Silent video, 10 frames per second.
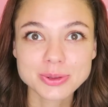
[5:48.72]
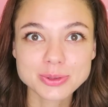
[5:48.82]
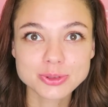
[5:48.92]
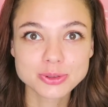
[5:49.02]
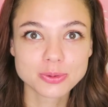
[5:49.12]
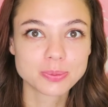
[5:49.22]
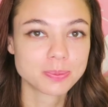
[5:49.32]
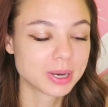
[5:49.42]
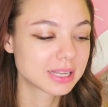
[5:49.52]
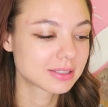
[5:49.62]
But this
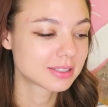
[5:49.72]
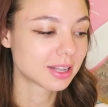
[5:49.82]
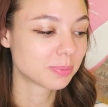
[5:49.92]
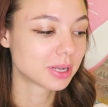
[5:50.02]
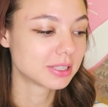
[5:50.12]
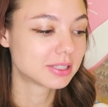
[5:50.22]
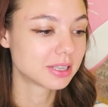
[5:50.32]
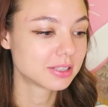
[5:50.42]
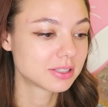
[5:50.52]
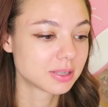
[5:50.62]
Ben with his
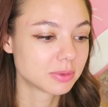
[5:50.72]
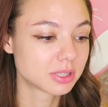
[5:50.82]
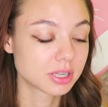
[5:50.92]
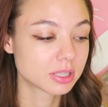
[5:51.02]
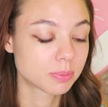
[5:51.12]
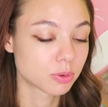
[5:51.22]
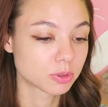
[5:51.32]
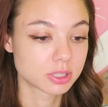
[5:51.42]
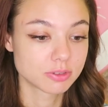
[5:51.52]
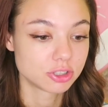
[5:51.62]
policeman suit,
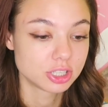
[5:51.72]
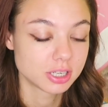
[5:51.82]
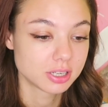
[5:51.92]
it's